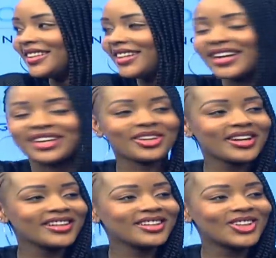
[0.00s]
I
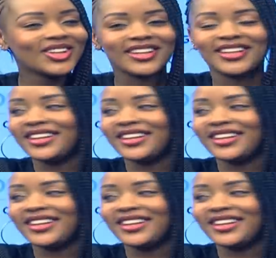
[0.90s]
cried a lot.